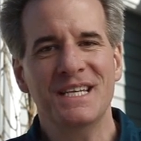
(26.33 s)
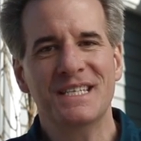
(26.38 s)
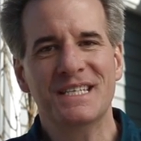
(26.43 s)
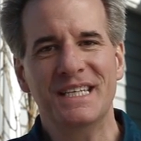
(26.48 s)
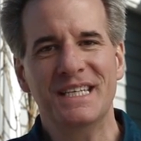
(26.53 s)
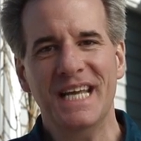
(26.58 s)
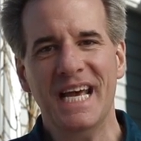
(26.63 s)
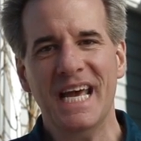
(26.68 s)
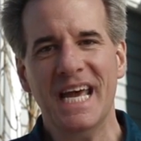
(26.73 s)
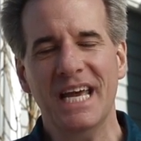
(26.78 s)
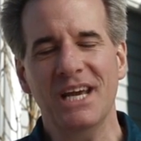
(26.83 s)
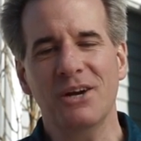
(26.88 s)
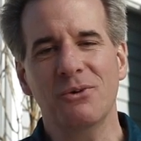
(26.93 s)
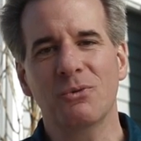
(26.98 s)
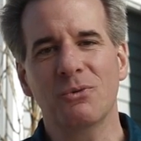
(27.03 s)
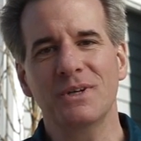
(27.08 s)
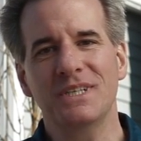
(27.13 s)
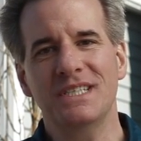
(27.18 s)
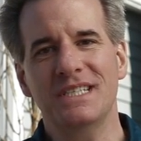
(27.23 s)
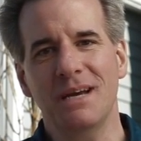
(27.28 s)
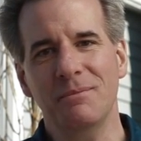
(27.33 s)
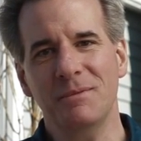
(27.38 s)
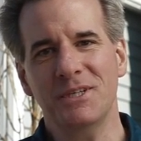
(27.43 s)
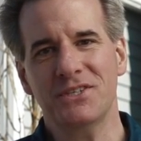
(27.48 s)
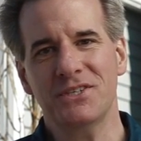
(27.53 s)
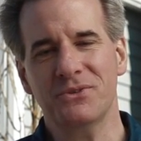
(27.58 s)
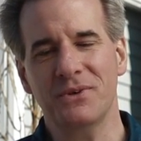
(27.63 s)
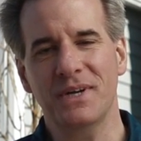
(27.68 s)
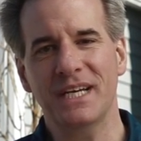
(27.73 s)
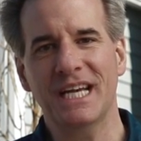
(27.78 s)
Today, we're
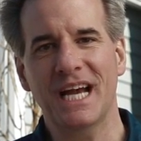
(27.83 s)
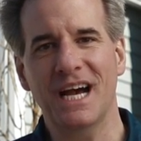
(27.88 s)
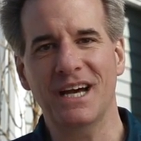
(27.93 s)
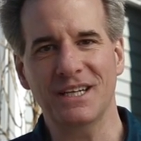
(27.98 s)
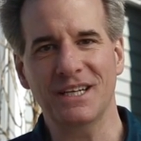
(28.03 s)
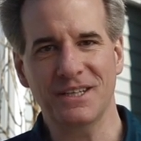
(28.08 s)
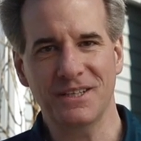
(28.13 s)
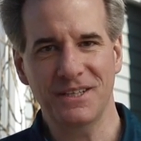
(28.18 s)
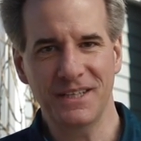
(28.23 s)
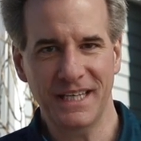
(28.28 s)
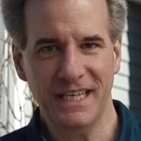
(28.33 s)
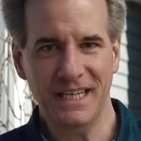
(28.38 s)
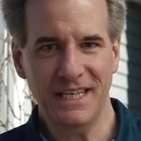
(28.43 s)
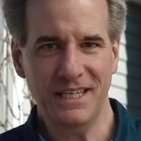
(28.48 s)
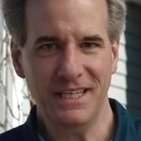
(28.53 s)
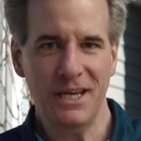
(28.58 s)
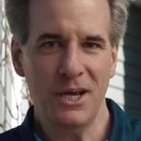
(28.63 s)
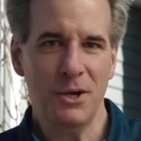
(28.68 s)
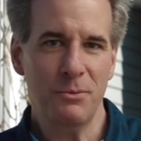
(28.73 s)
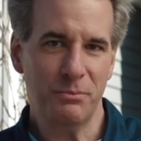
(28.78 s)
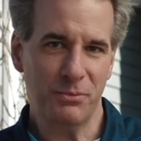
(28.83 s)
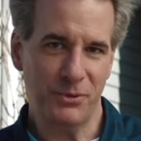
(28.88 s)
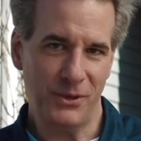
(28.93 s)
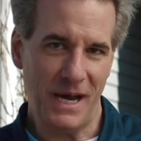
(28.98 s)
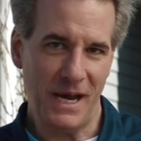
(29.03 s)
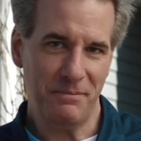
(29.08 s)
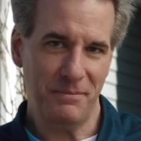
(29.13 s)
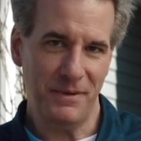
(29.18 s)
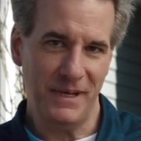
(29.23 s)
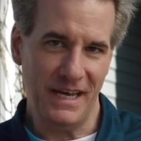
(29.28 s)
demonstrating how to clean,
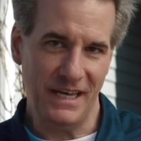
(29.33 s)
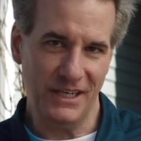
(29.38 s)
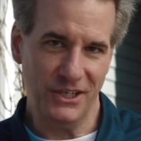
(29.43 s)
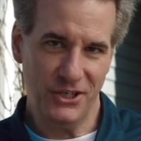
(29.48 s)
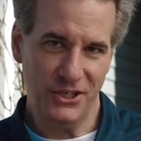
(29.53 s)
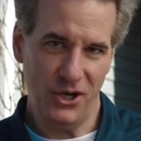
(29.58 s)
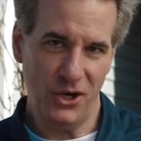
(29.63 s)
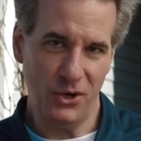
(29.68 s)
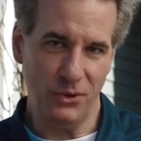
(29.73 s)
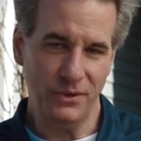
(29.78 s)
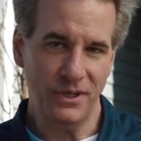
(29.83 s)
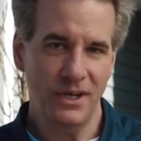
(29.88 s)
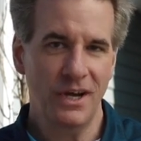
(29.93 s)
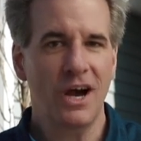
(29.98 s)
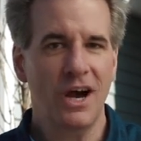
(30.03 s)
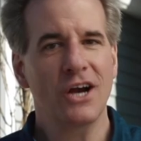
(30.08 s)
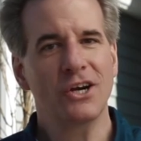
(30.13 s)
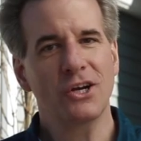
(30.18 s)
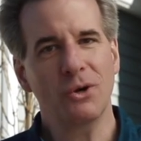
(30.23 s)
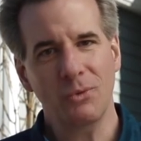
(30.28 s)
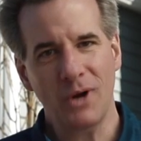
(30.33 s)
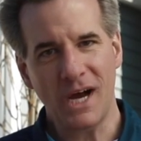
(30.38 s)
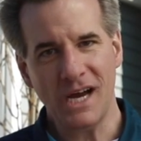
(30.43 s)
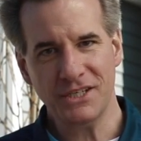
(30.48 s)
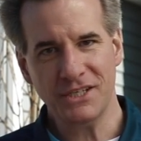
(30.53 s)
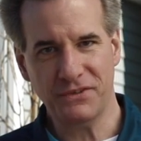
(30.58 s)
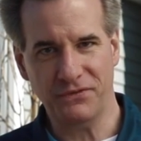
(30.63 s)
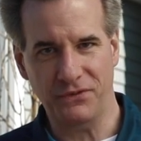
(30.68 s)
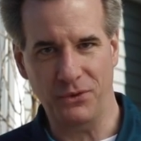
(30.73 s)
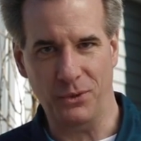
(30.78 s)
prep, and coat a
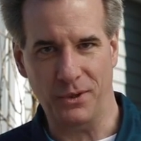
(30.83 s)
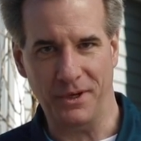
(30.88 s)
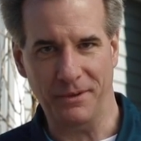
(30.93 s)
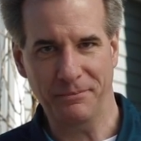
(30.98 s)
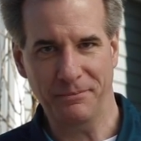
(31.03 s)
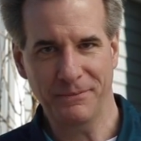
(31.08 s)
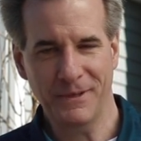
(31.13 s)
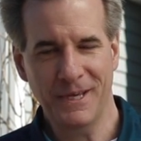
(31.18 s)
garage floor.